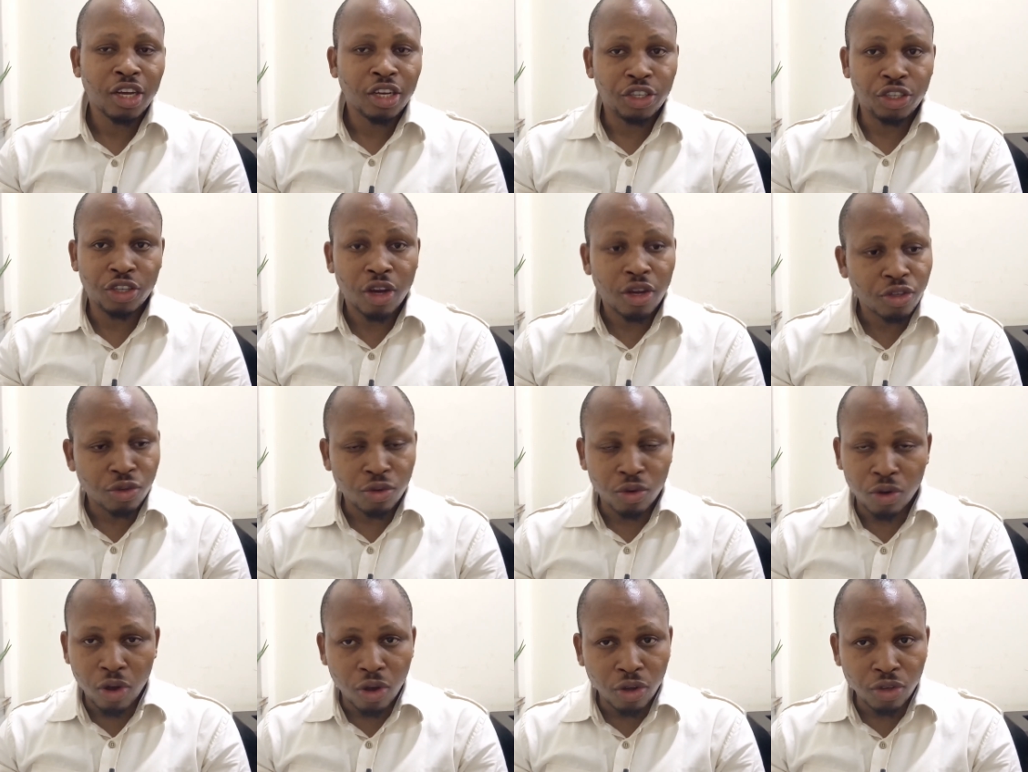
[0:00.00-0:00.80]
just
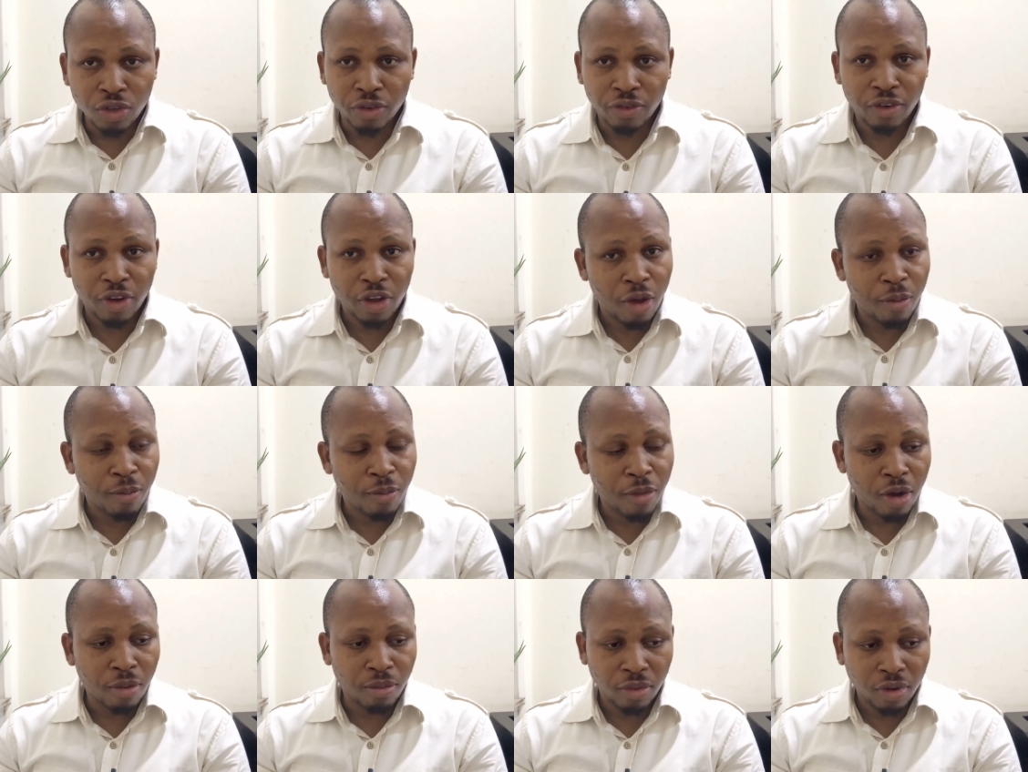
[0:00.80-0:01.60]
to hustle for your
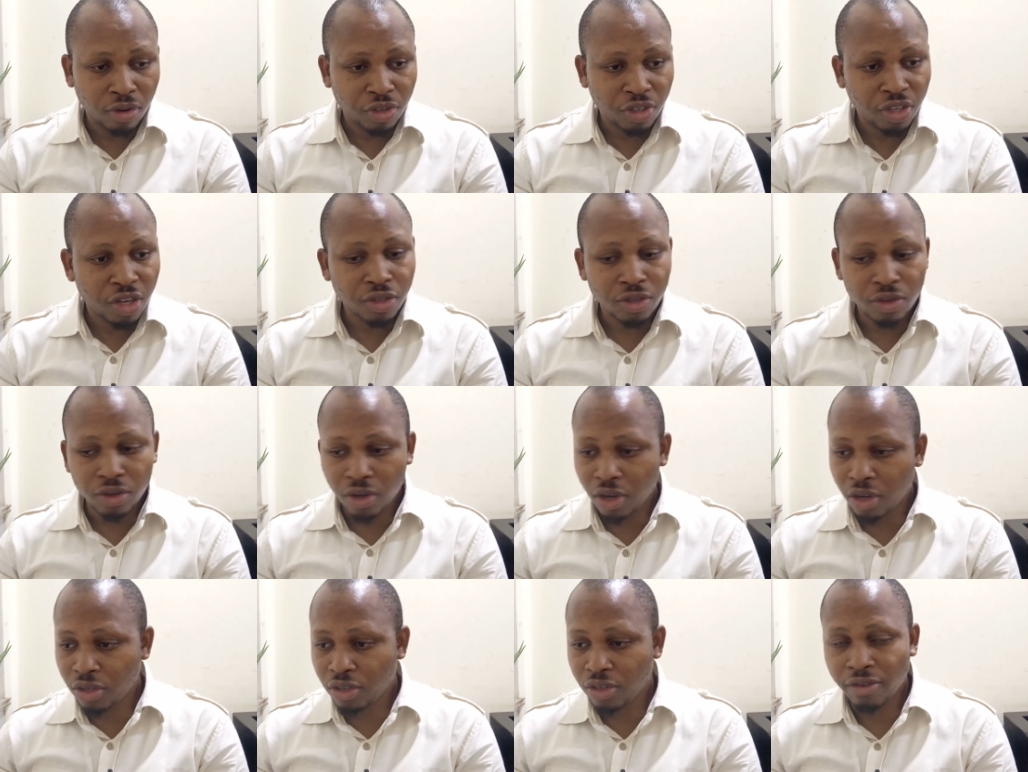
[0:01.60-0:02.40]
mom, or just to
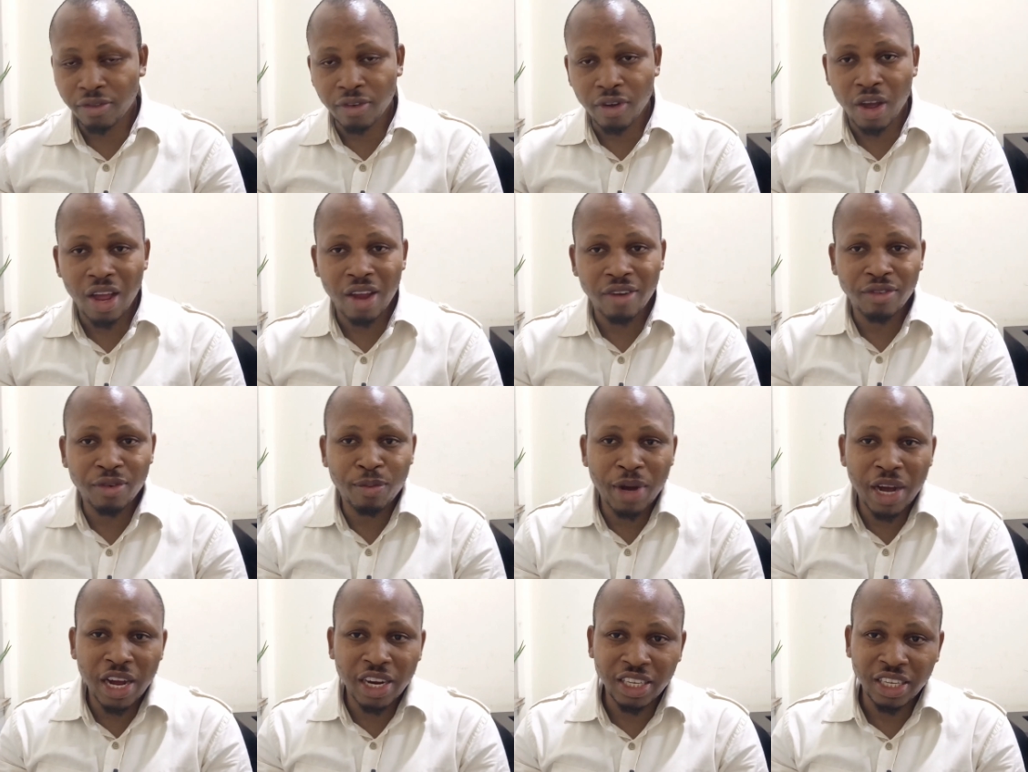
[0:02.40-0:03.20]
hustle for
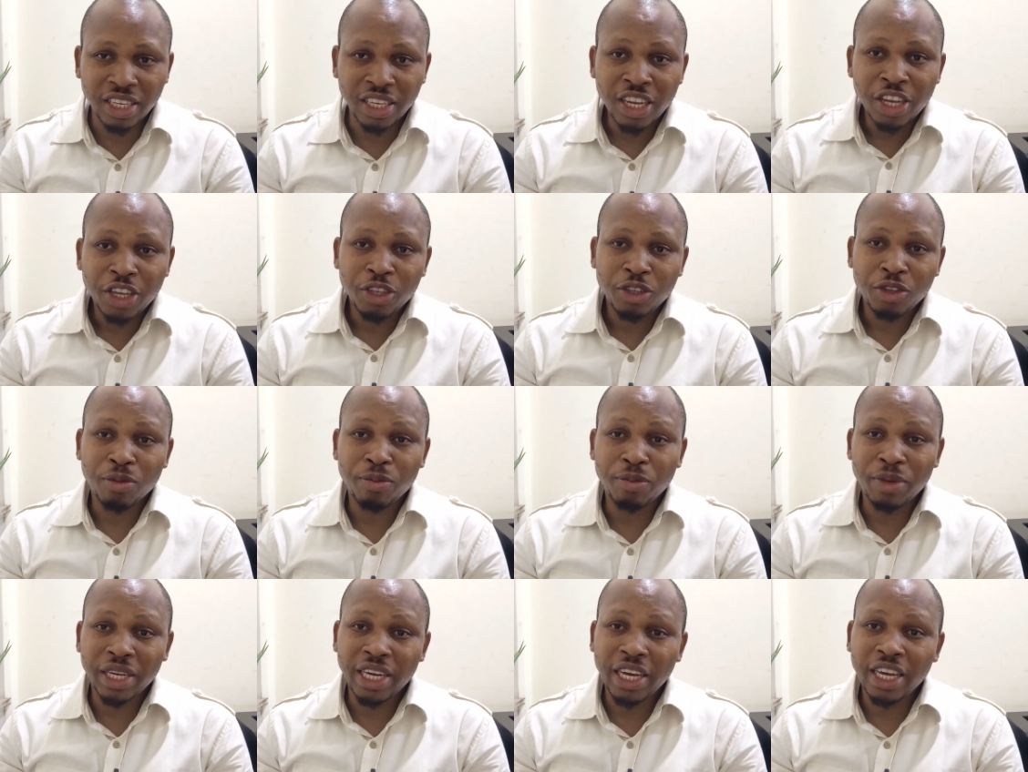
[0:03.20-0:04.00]
everybody, you
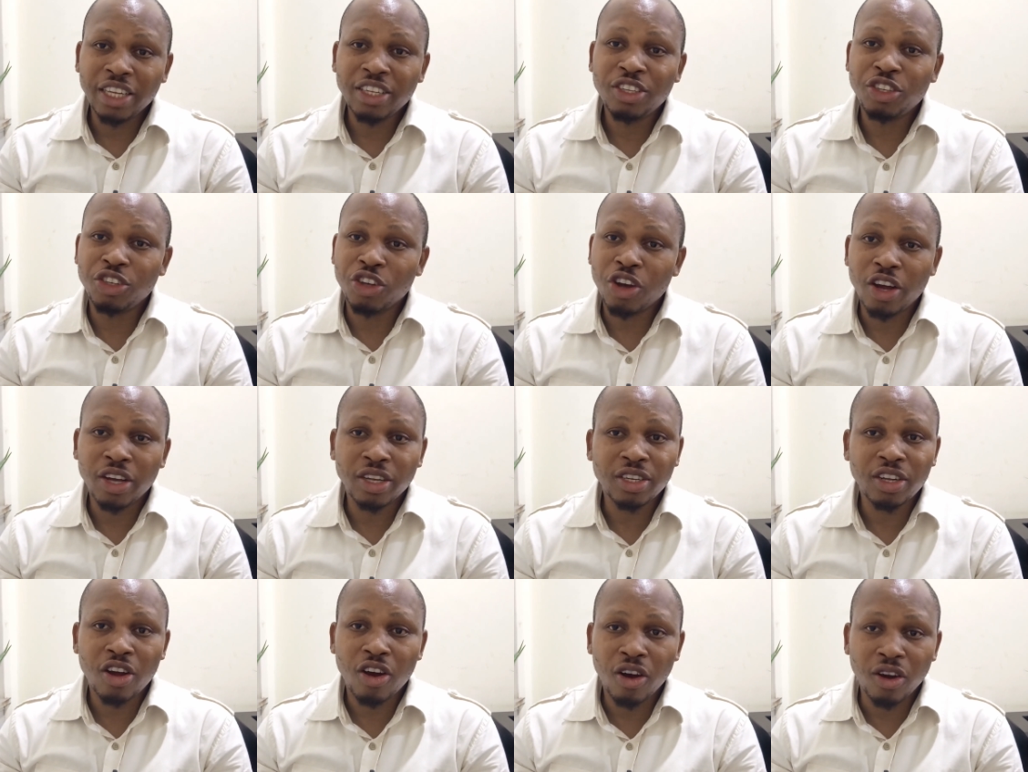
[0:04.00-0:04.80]
begin
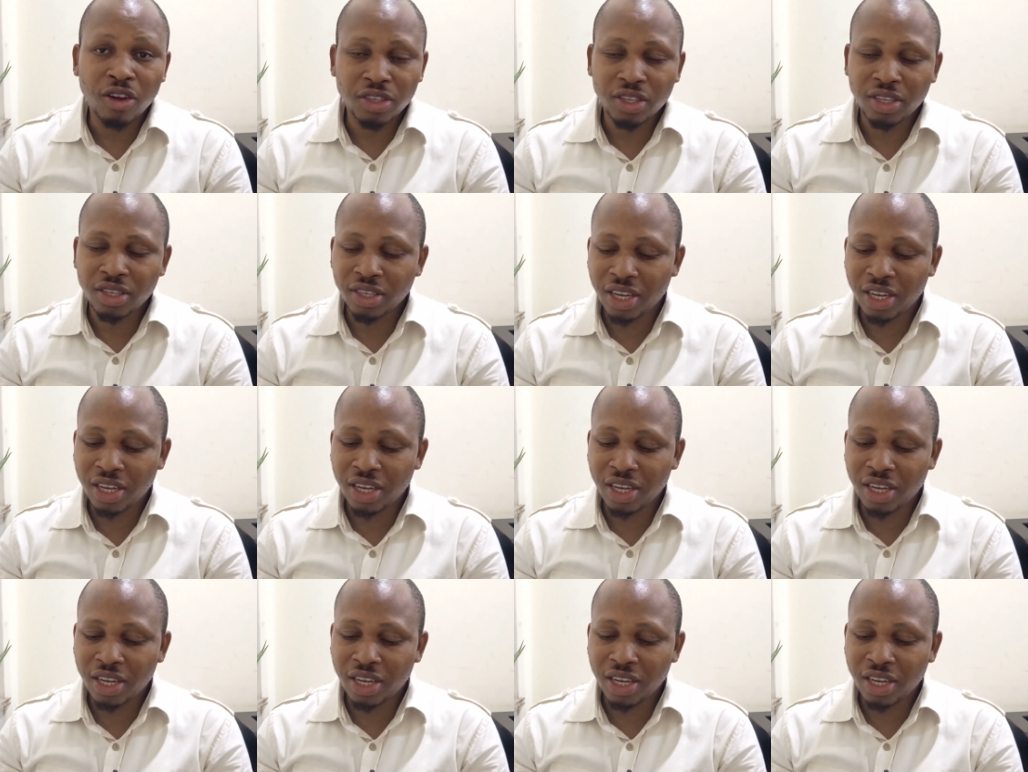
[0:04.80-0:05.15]
joint cults.